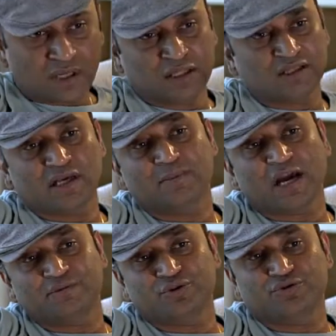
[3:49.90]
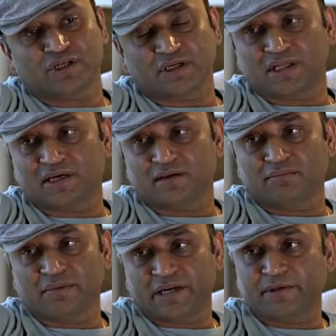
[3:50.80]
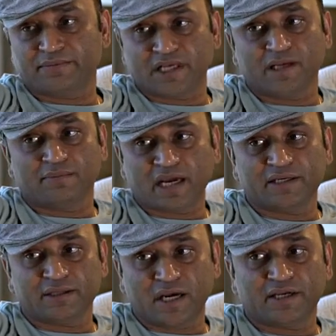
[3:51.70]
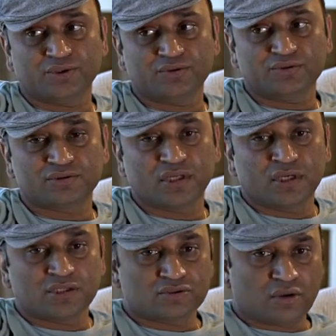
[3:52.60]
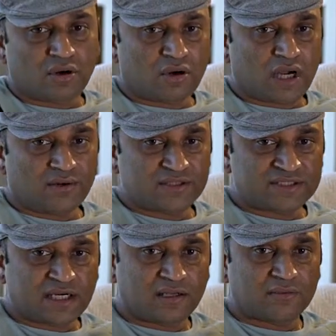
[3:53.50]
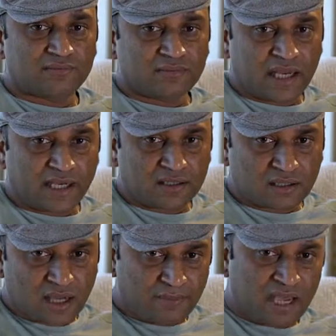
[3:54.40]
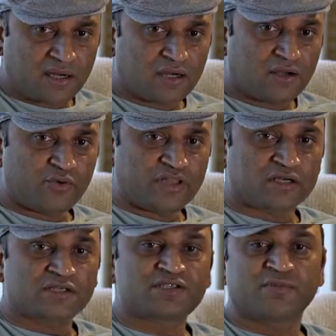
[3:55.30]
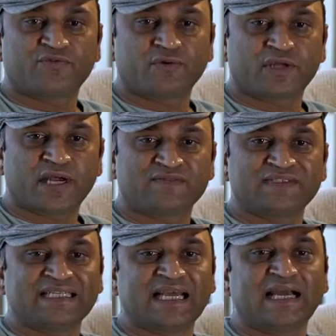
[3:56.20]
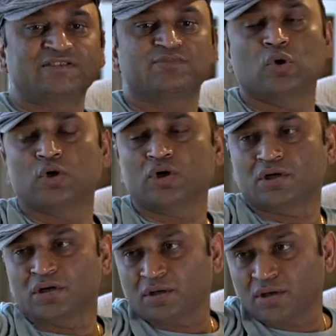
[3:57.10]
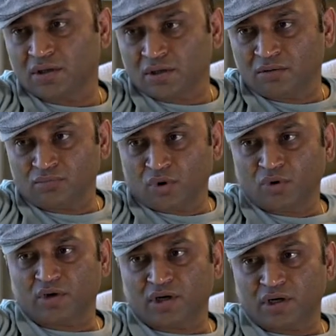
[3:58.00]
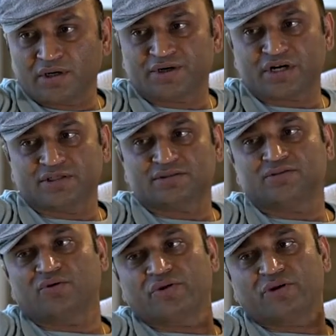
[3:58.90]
The theme I am using, the minimum theme I use. So I will set up like a banner with the customer photographs. It adds more trust. So